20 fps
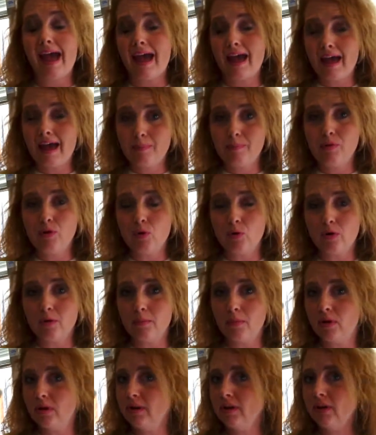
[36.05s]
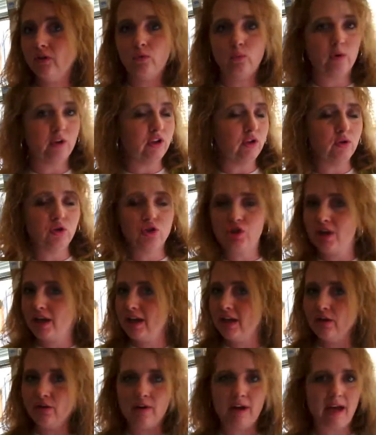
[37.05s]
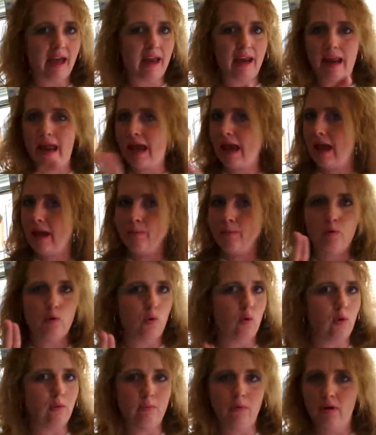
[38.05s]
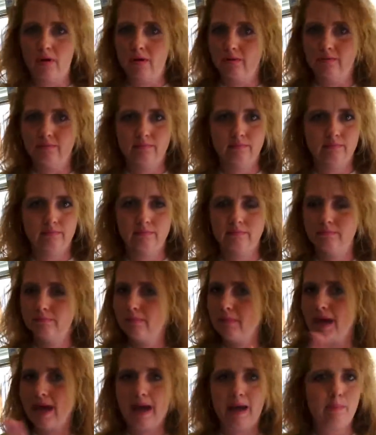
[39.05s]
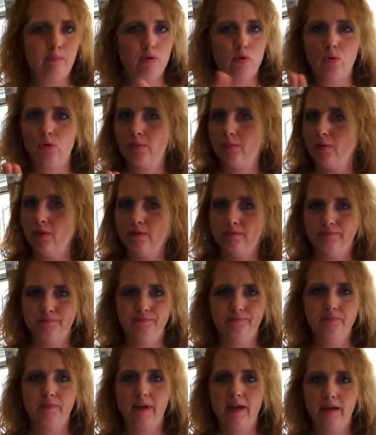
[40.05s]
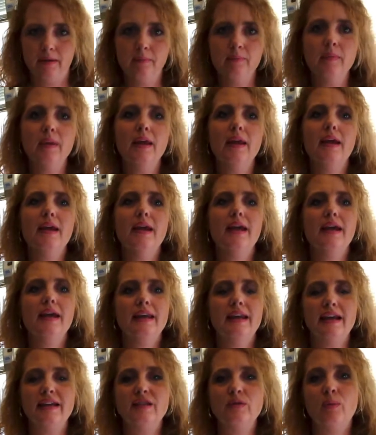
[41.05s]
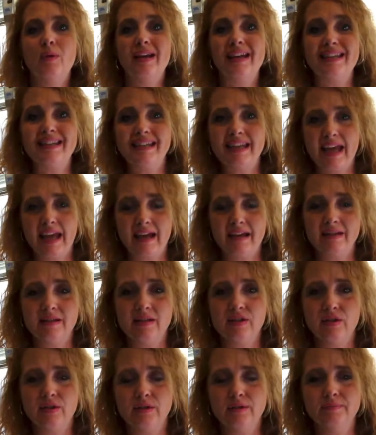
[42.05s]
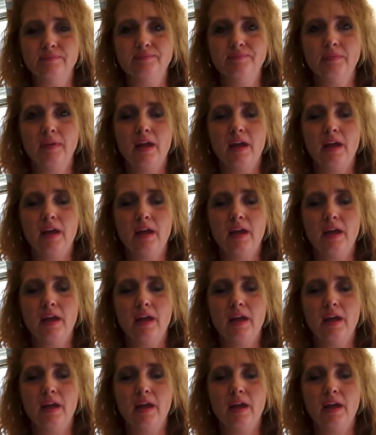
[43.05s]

Abnormal is when you shake your head, abnormal, abnormal, okay? Next one is cancer.